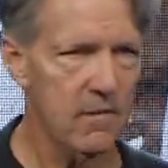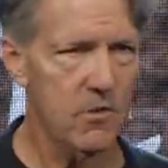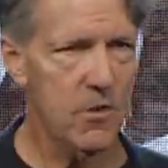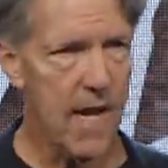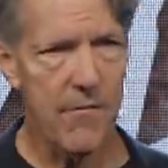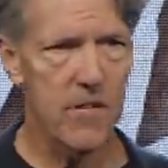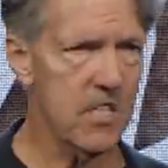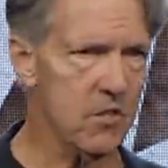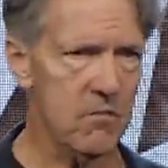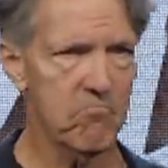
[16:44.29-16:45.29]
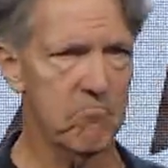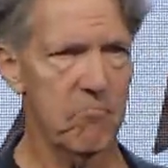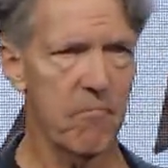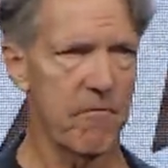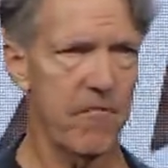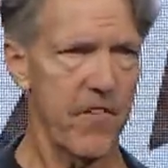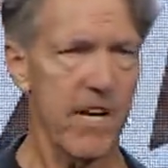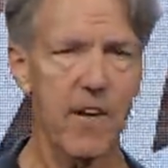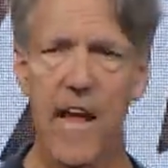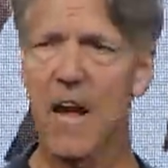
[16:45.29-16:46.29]
So David just
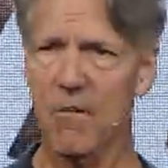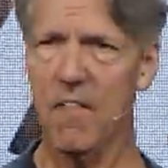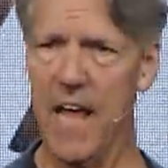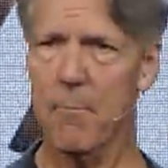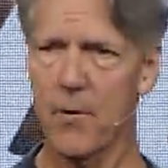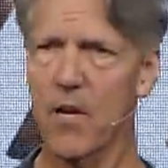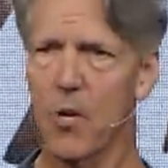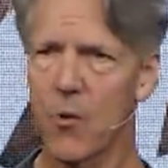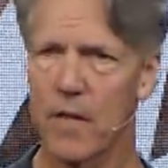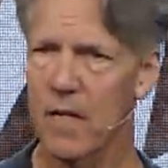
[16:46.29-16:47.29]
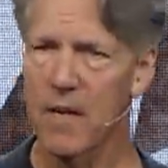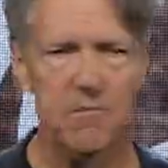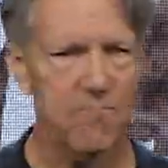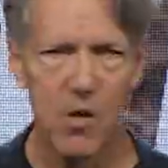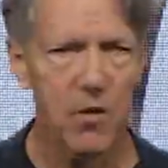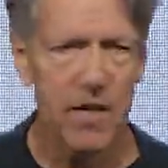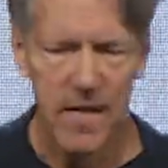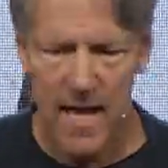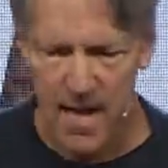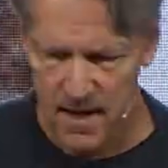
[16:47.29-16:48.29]
figured out that pretty quickly and goes, Don't
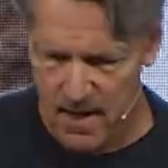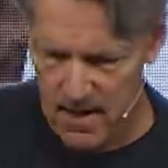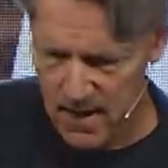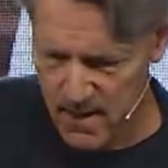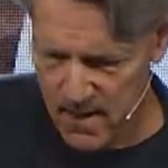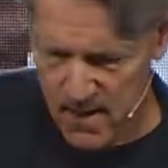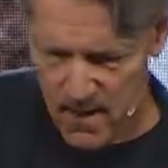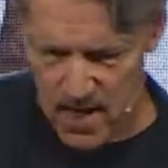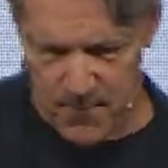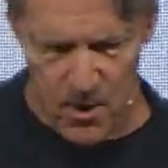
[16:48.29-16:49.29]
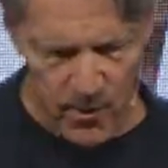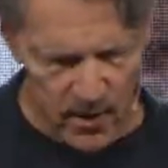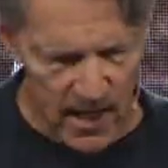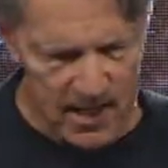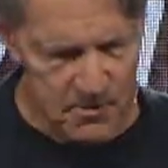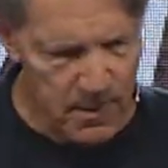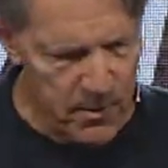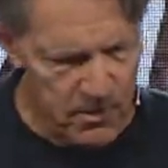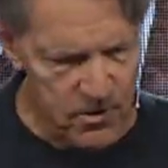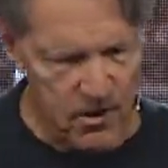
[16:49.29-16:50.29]
need that. I'm going to realize my
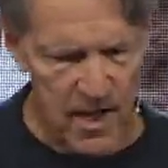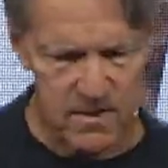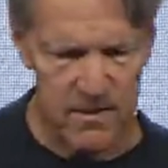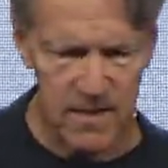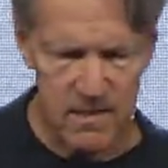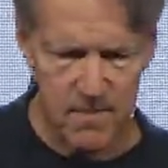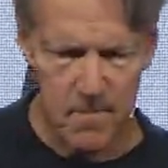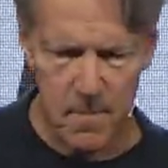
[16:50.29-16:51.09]
personal assets.